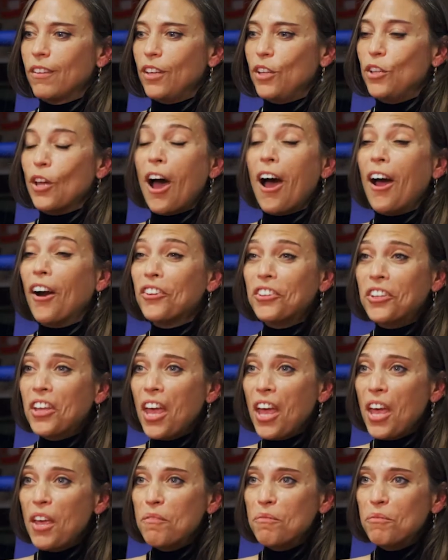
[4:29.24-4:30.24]
In art
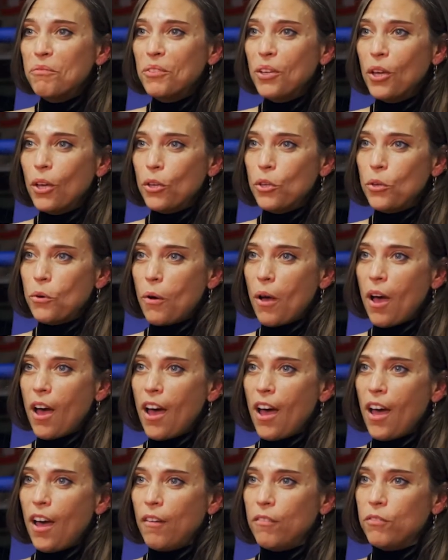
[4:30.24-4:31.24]
game, you
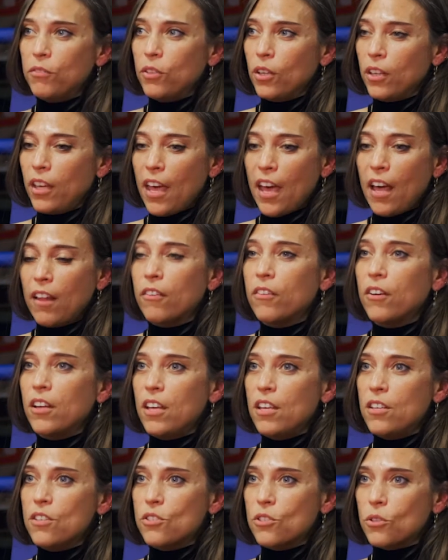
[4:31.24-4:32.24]
have the
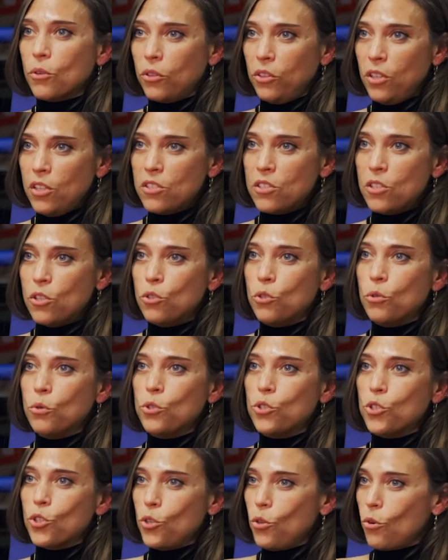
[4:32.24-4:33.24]
gallerist or the
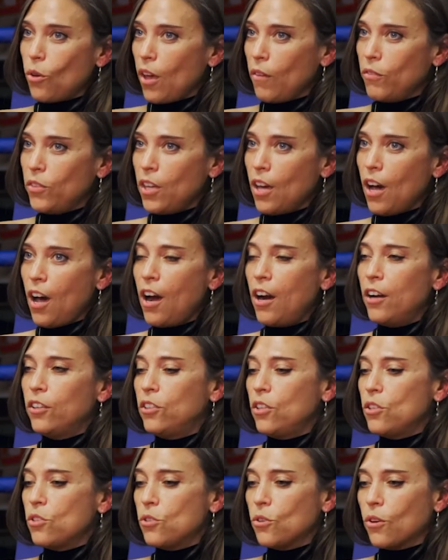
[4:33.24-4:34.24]
institution, you have the
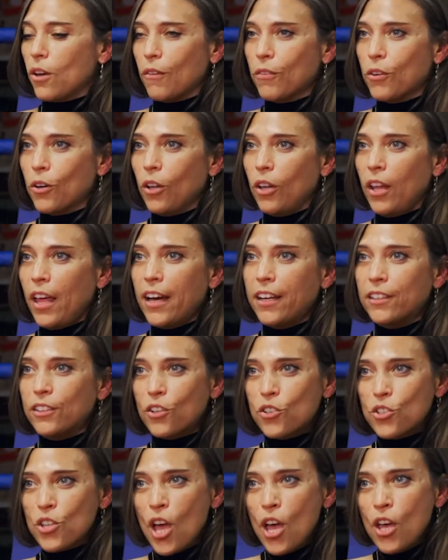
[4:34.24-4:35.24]
artist, you have
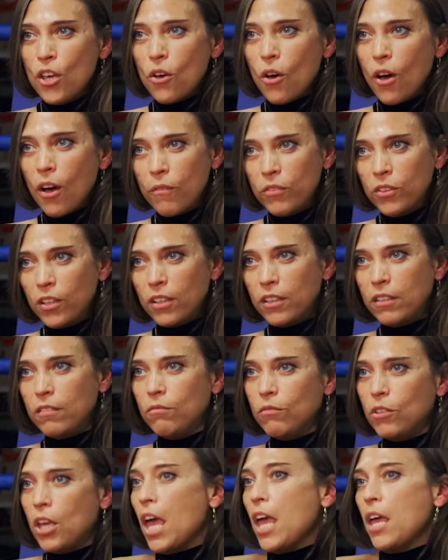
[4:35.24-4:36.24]
collectors, you have the
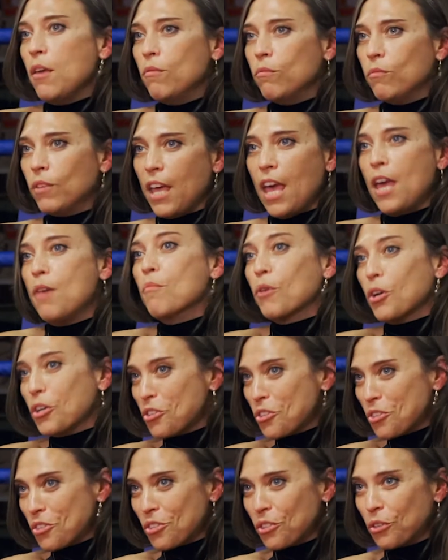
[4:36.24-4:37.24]

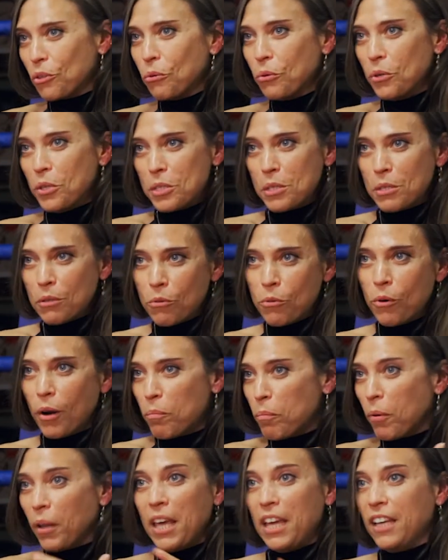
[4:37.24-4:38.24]
gamers who are
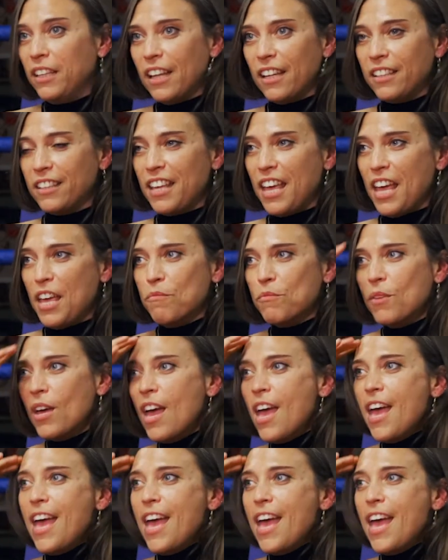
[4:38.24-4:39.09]
playing that game.